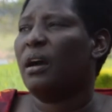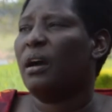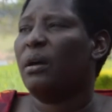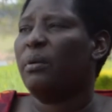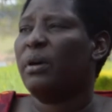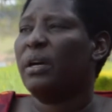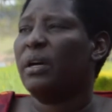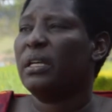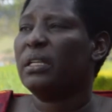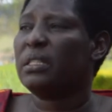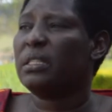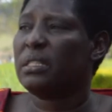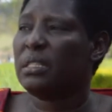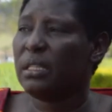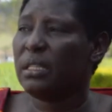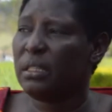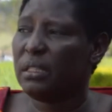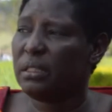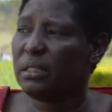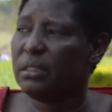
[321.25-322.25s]
our
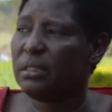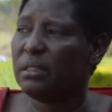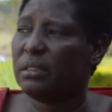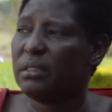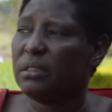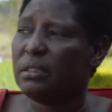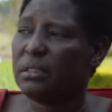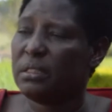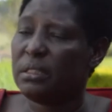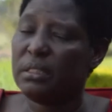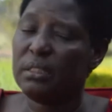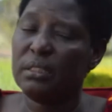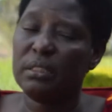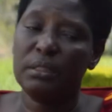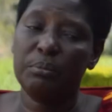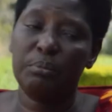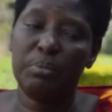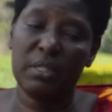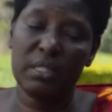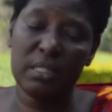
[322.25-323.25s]
excellency,
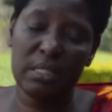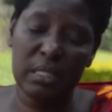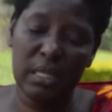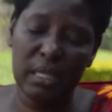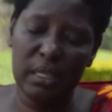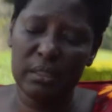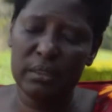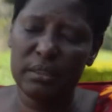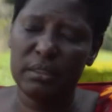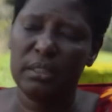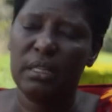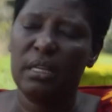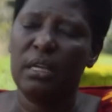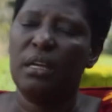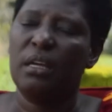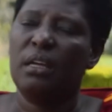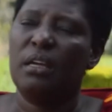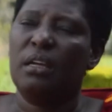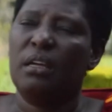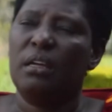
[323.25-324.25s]
the president,
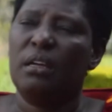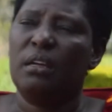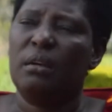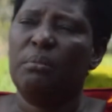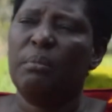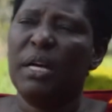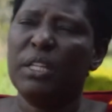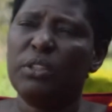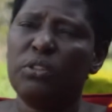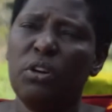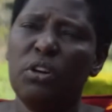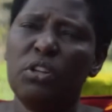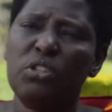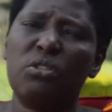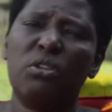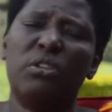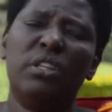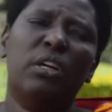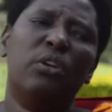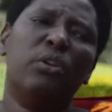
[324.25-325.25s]
but
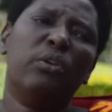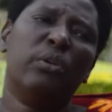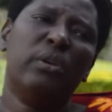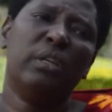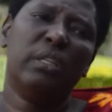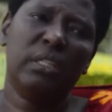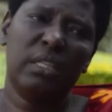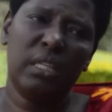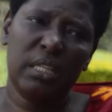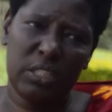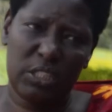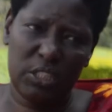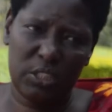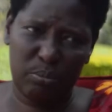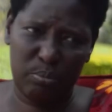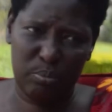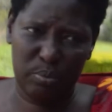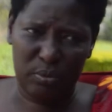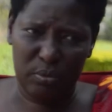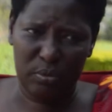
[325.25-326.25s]
also the local leadership.
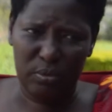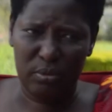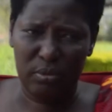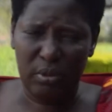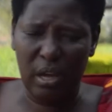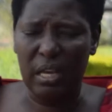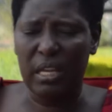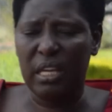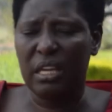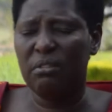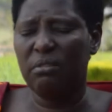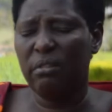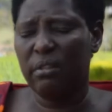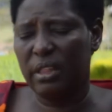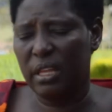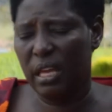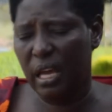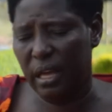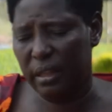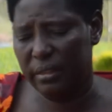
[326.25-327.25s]
And I know
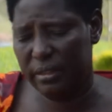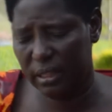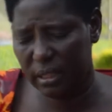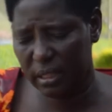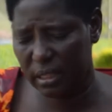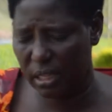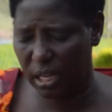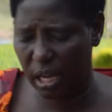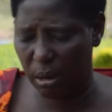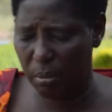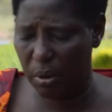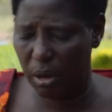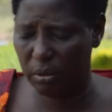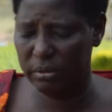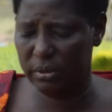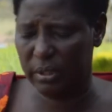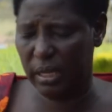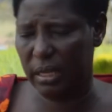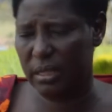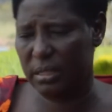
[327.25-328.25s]
they are thinking about
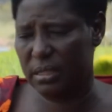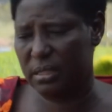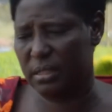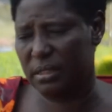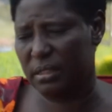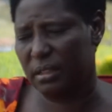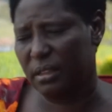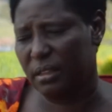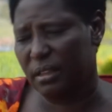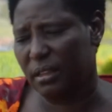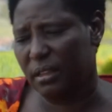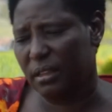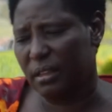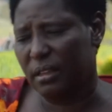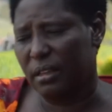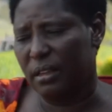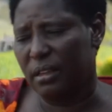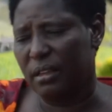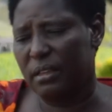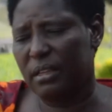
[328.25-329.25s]
us.
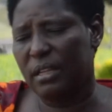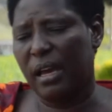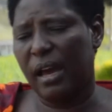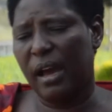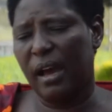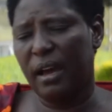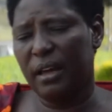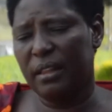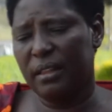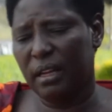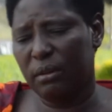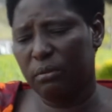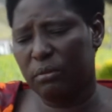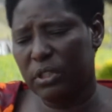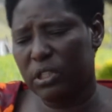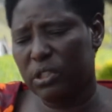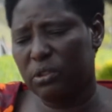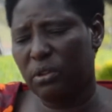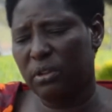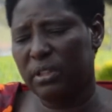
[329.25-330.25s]
The other
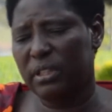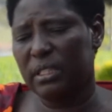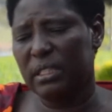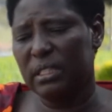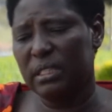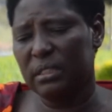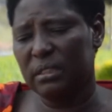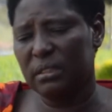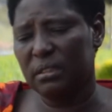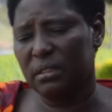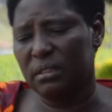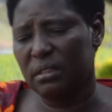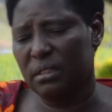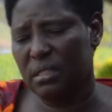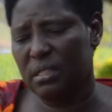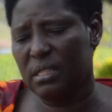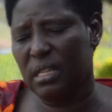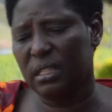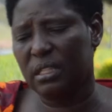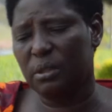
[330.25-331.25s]
critical thing
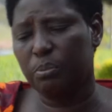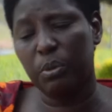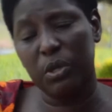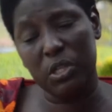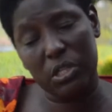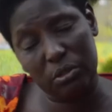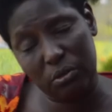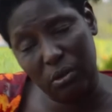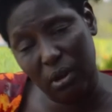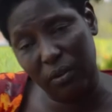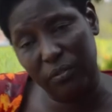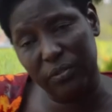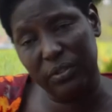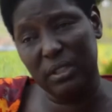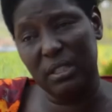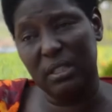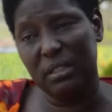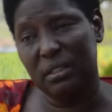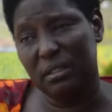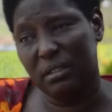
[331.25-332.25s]
is that
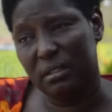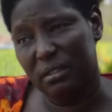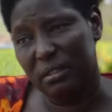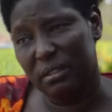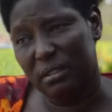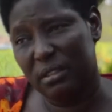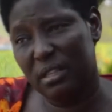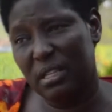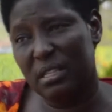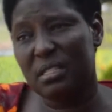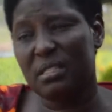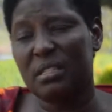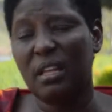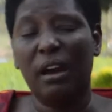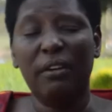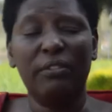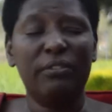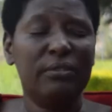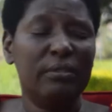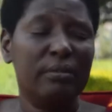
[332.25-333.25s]
post-COVID, the
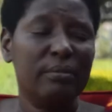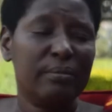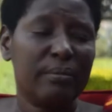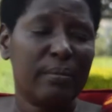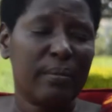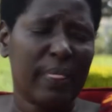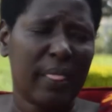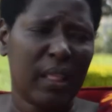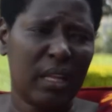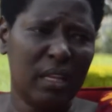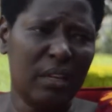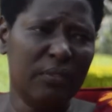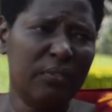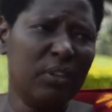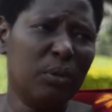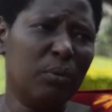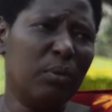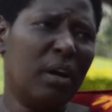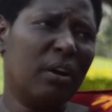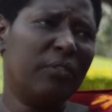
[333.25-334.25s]
staff
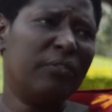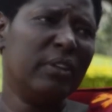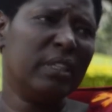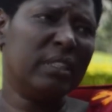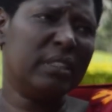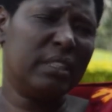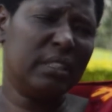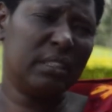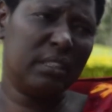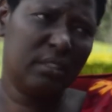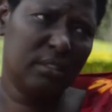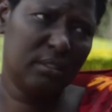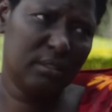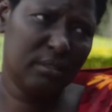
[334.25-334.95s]
definitely were affected.